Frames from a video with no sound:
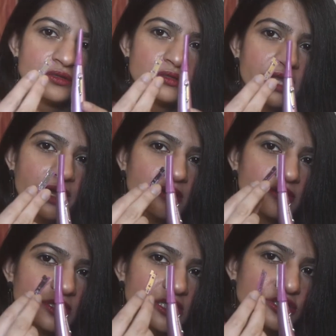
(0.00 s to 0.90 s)
like
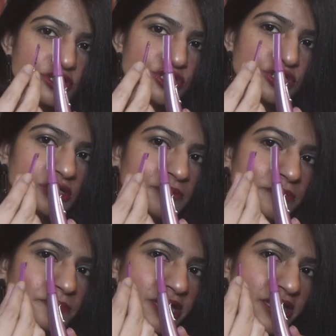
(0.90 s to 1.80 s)
an additional
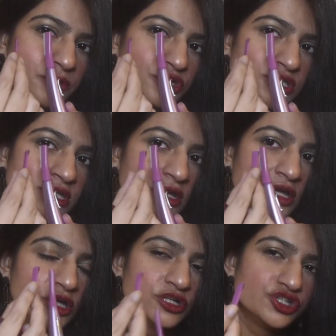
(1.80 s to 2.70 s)
blade which is
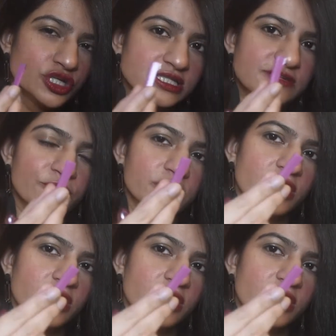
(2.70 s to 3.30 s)
just for the